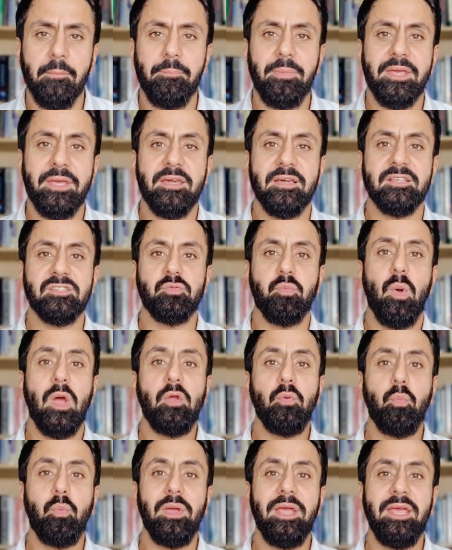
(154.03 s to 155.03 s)
Because
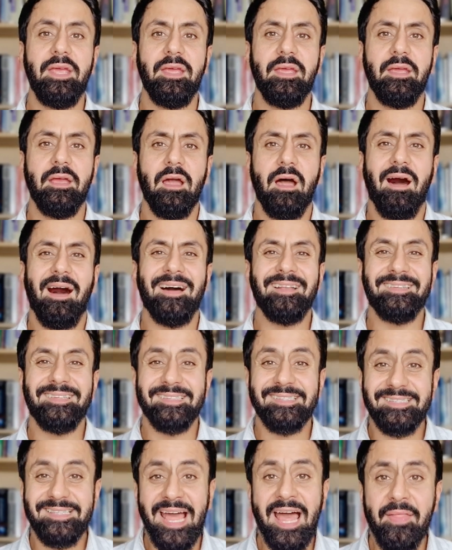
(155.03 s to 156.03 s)
when we
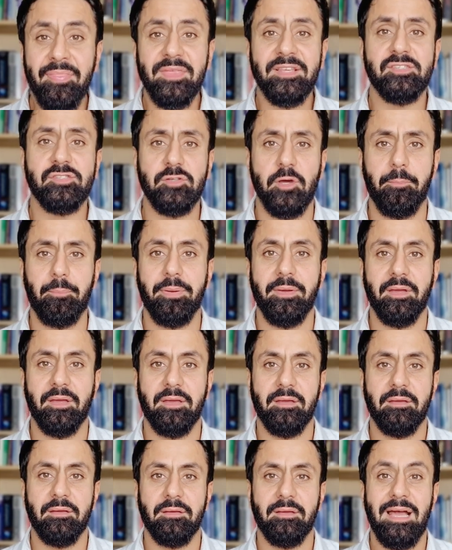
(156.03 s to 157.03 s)
understand this
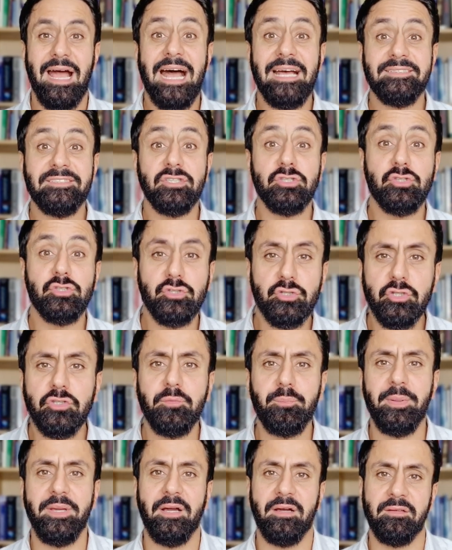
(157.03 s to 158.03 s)
topic as it
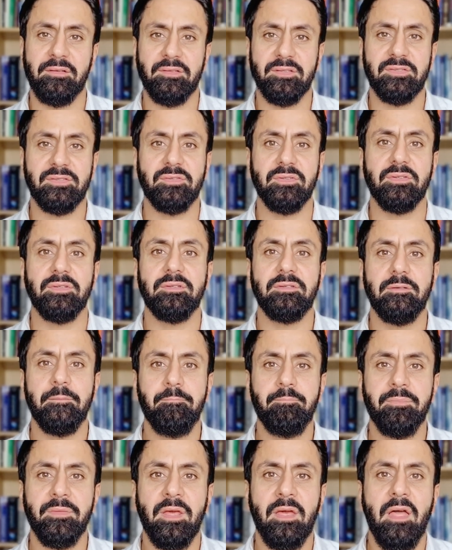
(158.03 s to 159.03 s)
should be understood,
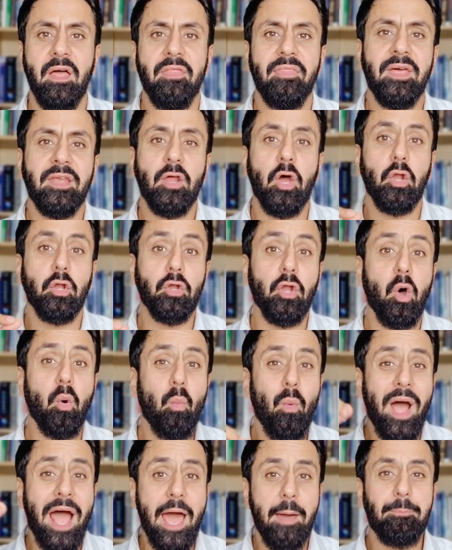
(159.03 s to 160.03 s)
then a lot
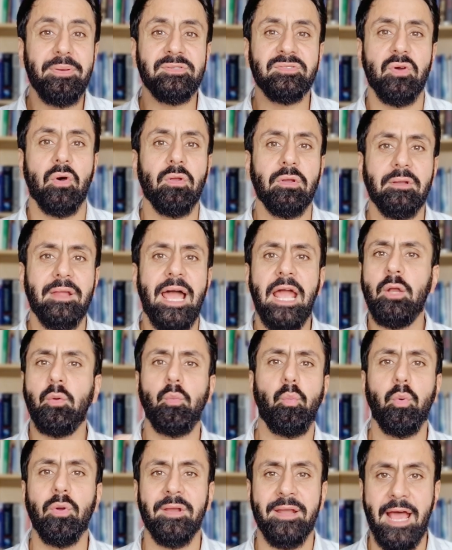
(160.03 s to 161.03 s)
what happens
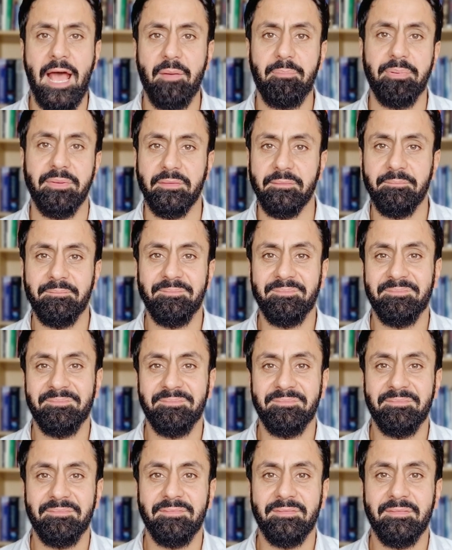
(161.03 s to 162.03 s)
online wouldn't happen.
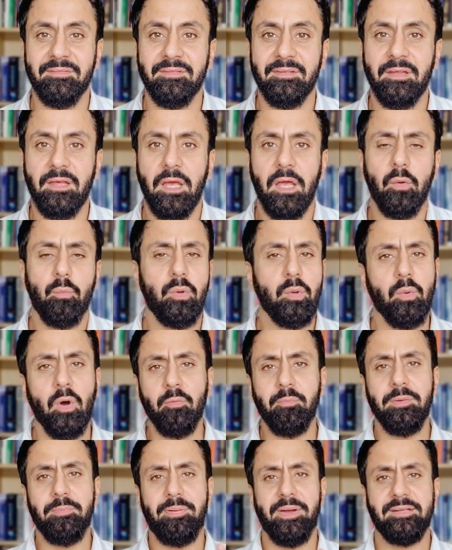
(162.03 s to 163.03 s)
We
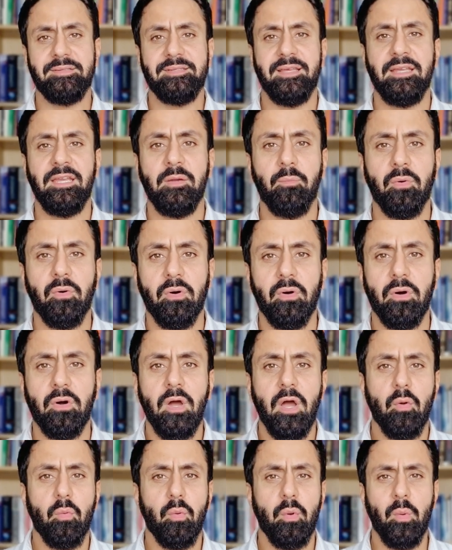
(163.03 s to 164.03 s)
won't be petty
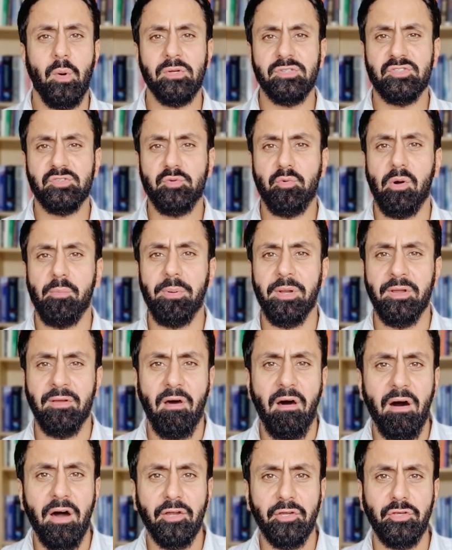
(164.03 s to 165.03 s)
anymore. We won't squabble and
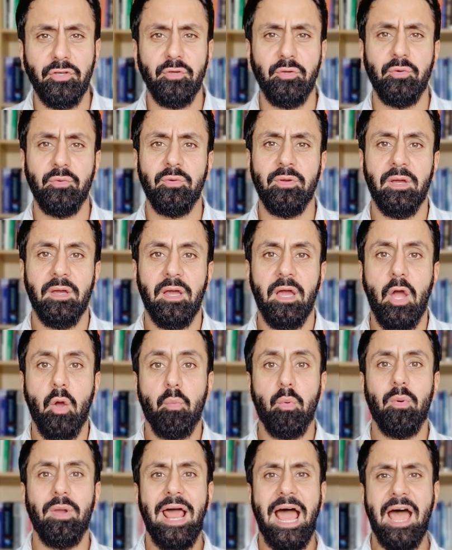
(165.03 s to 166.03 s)
argue.
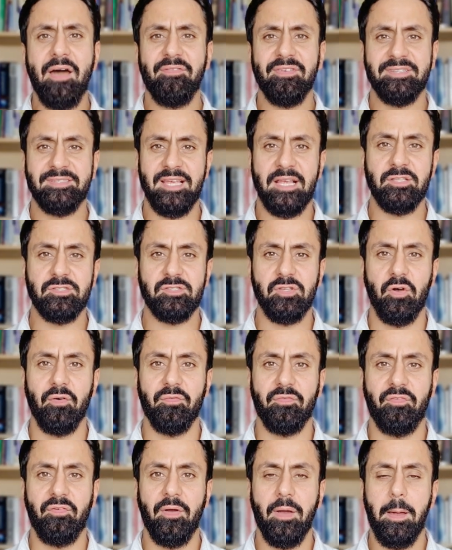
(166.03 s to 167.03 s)
We will have a sense
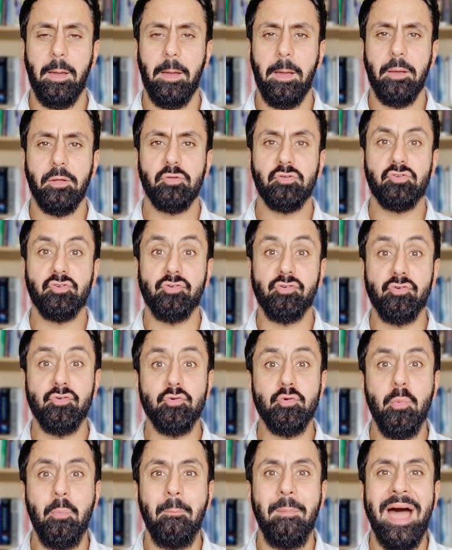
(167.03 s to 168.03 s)
of
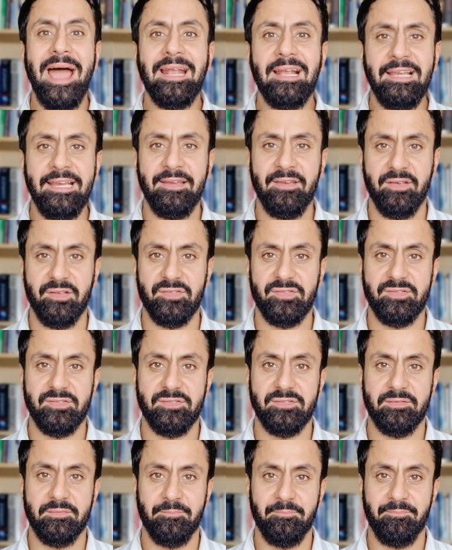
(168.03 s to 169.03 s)
true
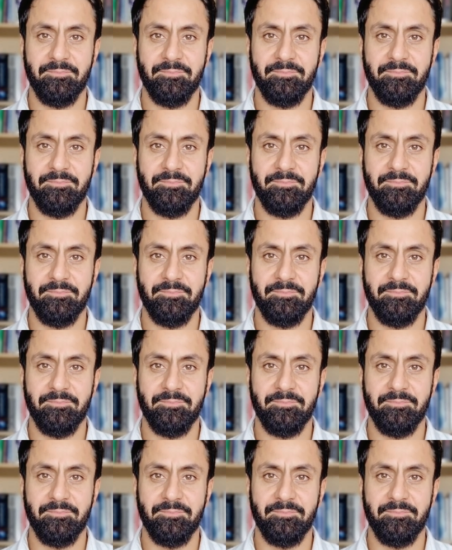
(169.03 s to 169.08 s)
manliness,